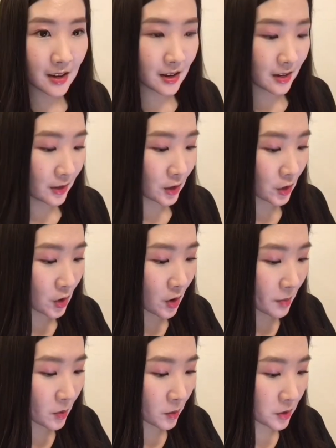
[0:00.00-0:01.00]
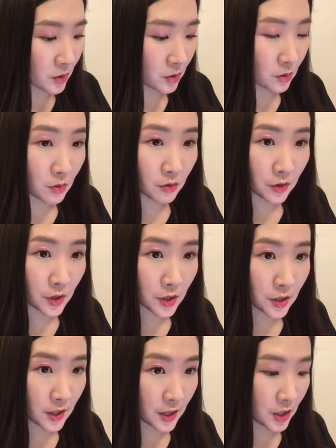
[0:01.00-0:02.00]
So I'm going to
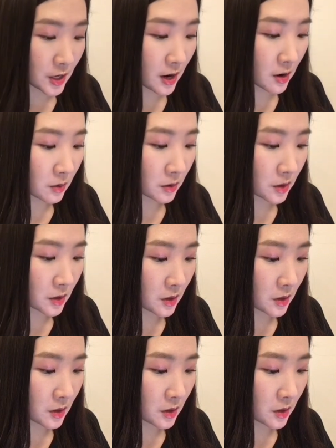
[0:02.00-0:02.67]
first sketch out